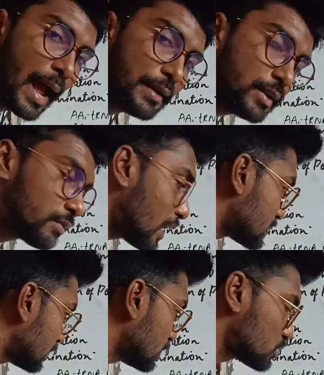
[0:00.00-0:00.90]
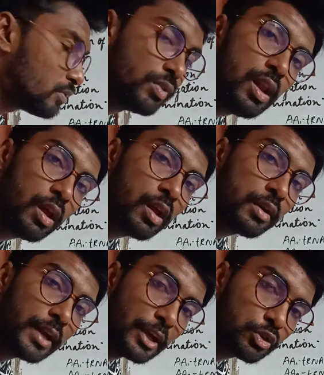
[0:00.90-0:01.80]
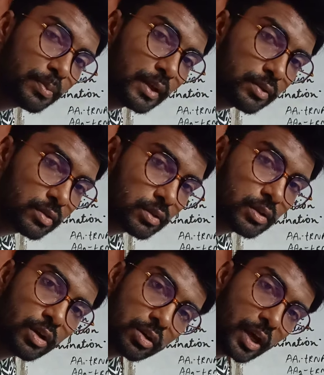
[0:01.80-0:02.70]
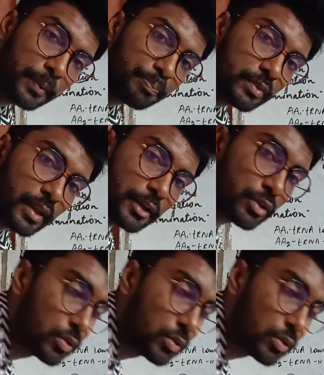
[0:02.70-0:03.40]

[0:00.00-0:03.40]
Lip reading: and the translation will takes place. Okay, thank